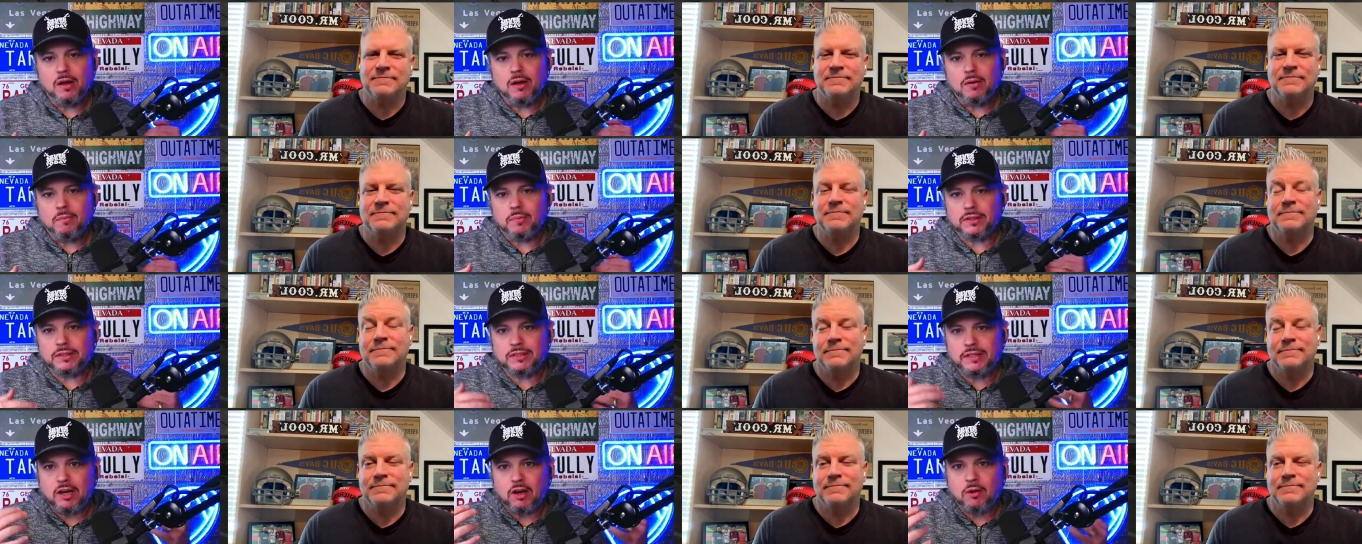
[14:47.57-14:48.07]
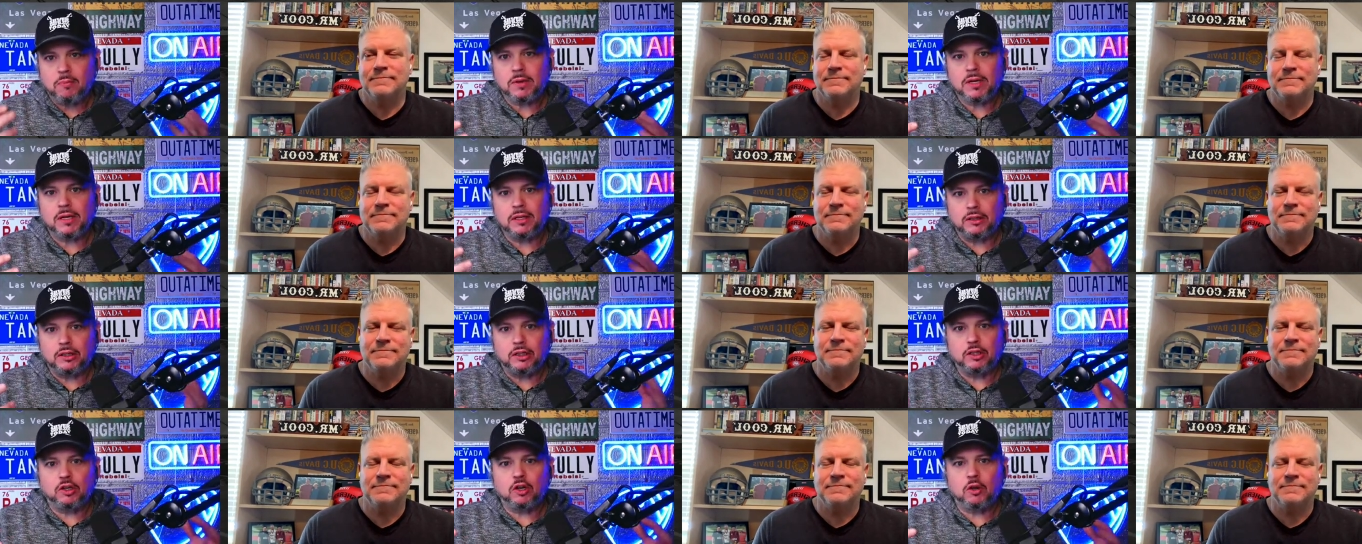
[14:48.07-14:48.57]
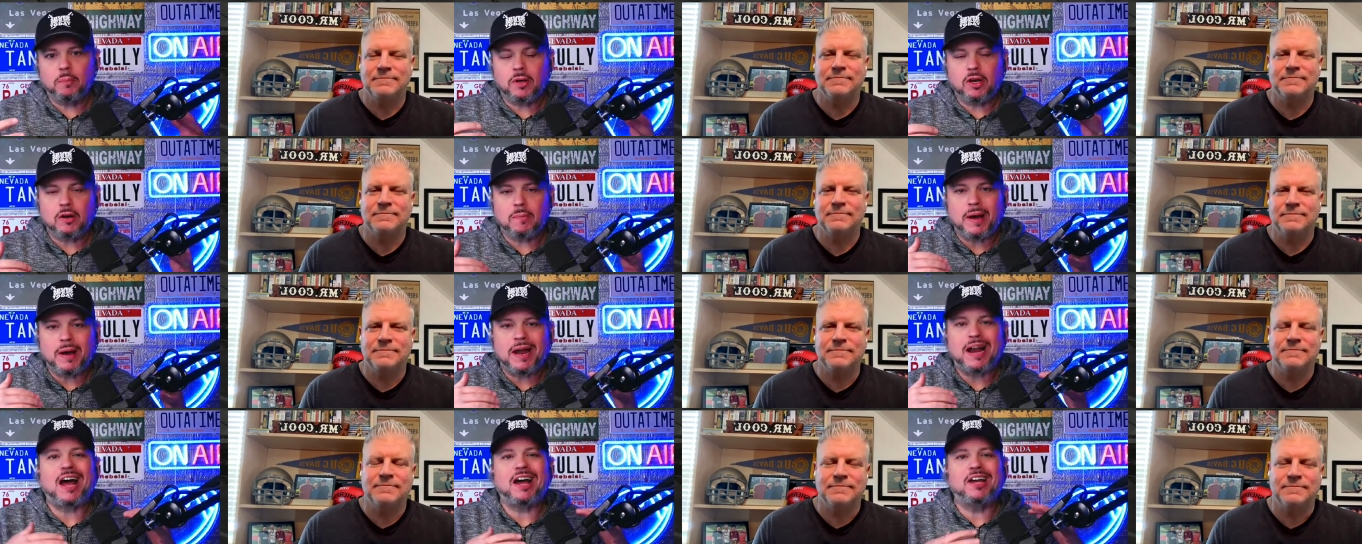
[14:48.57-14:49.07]
Speaker 1: but tell me a little bit
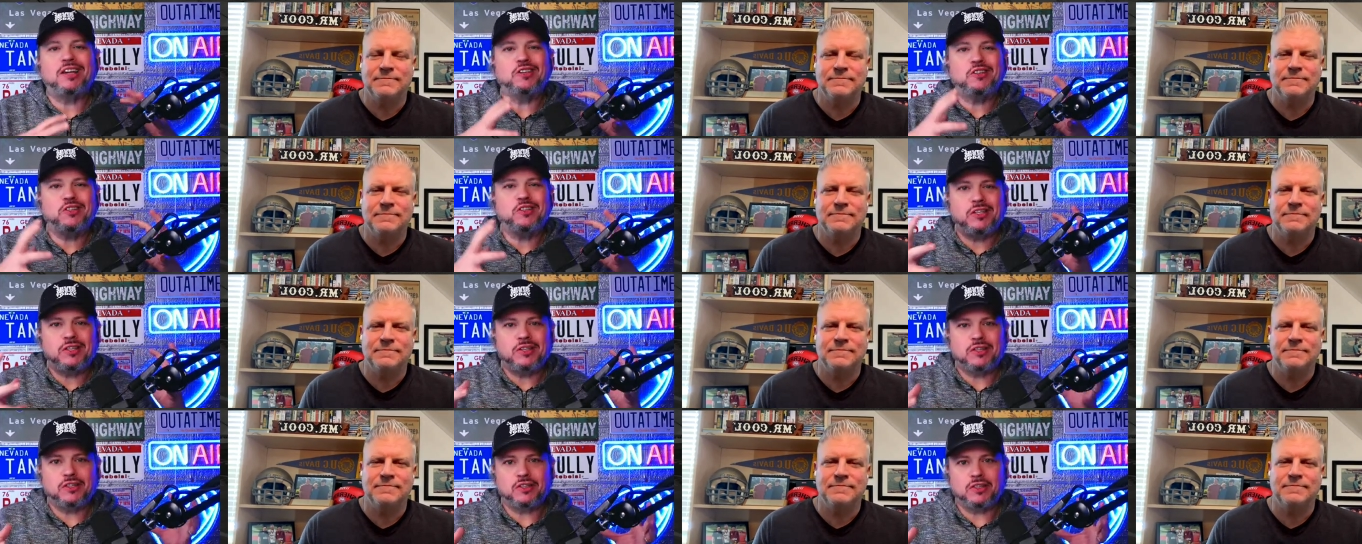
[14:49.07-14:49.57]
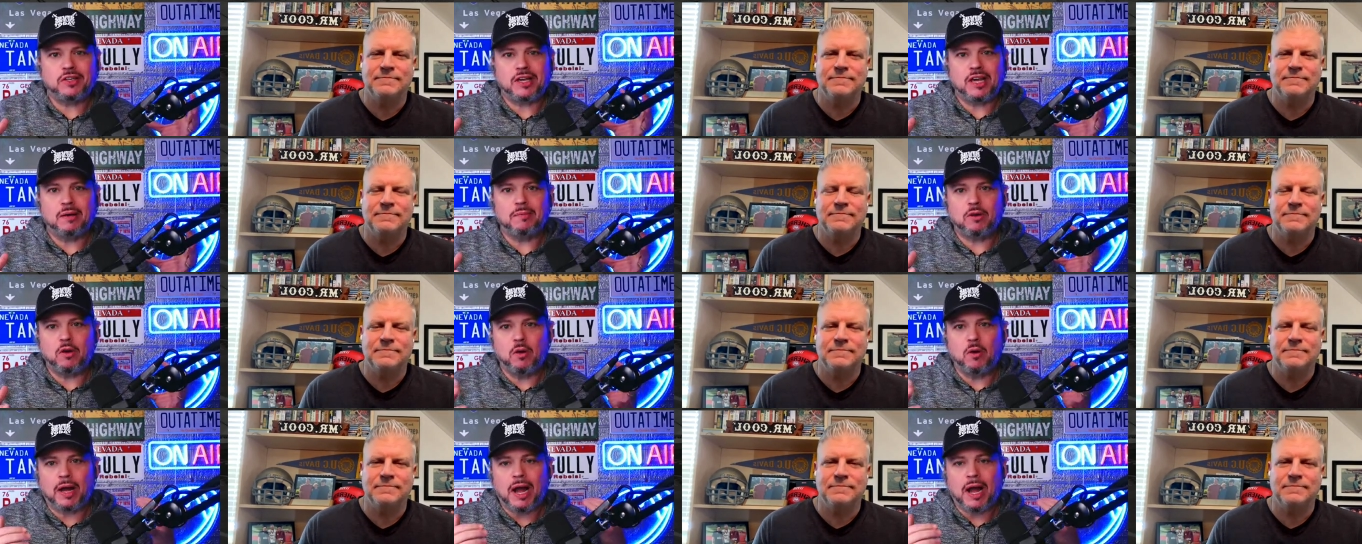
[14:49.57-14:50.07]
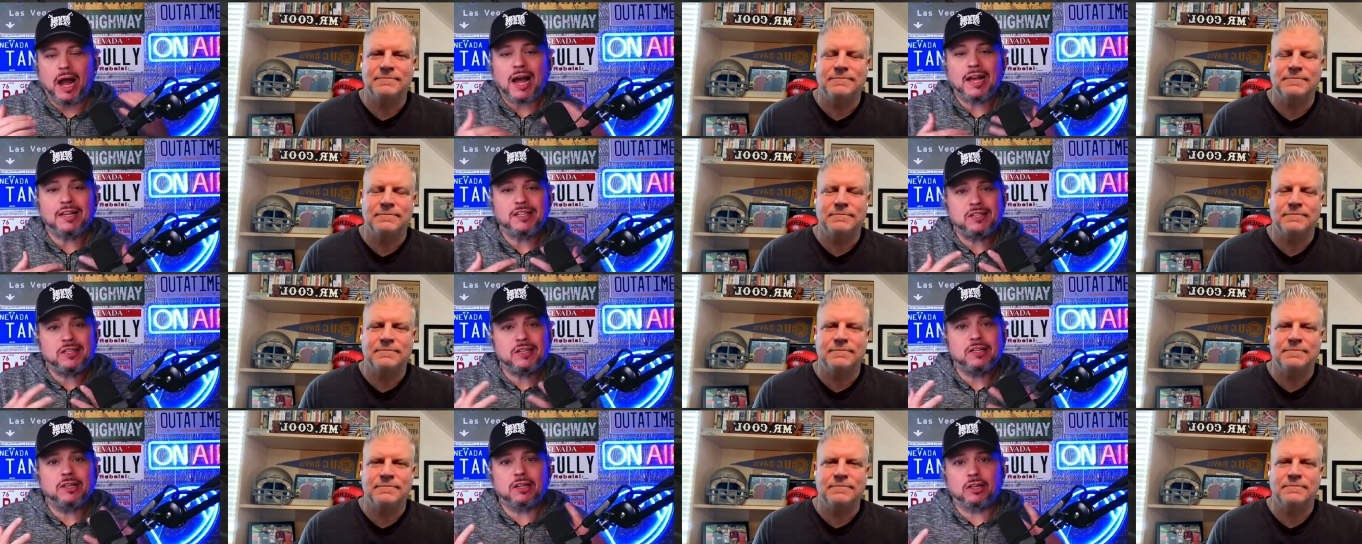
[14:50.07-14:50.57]
about how you see this game going. I
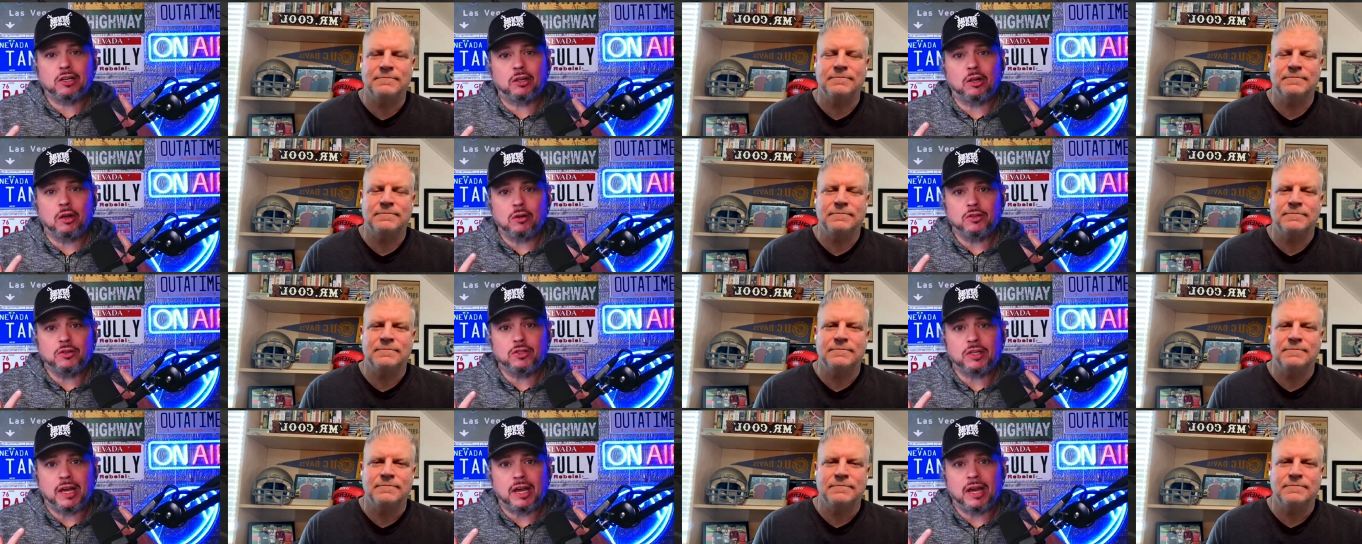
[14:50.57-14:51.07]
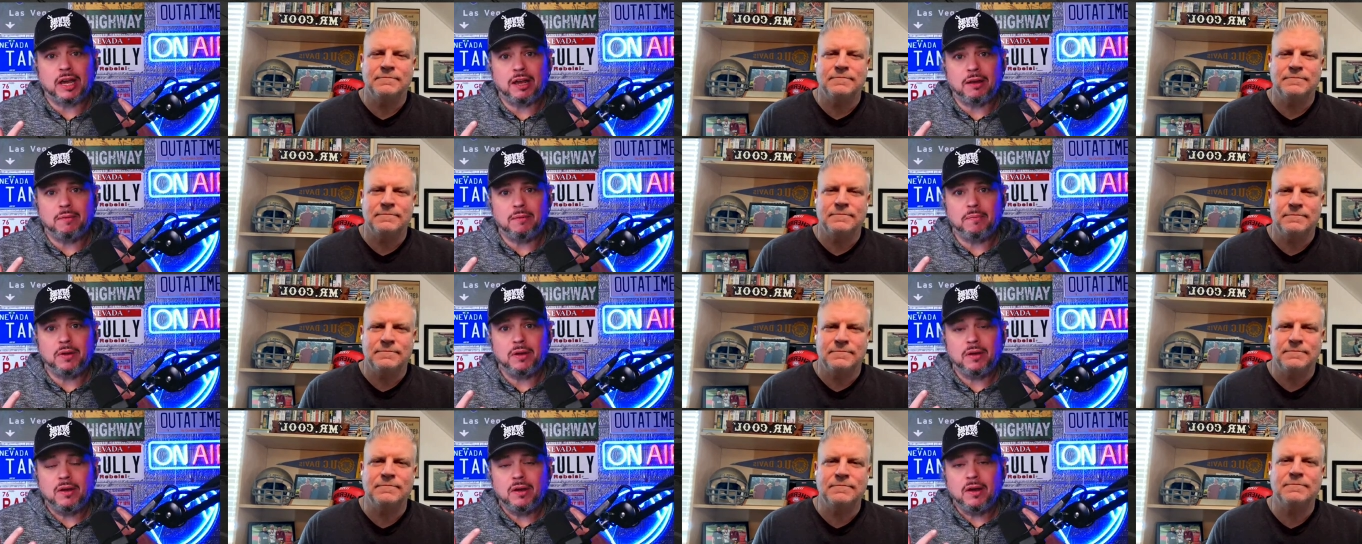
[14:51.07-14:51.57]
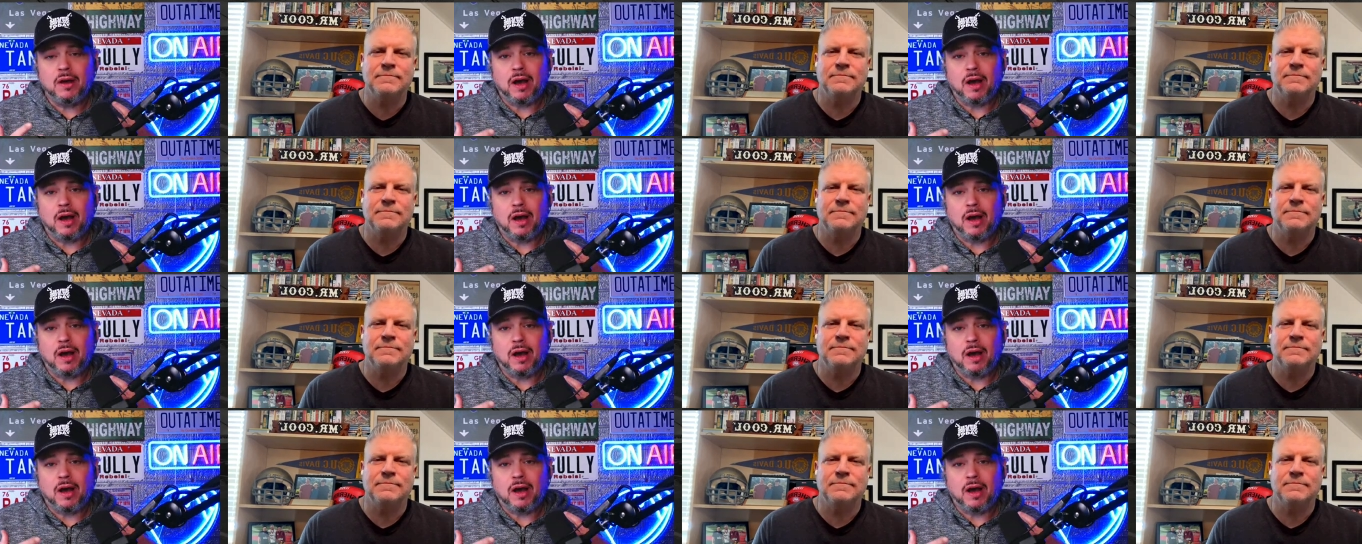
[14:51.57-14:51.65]
see a close game.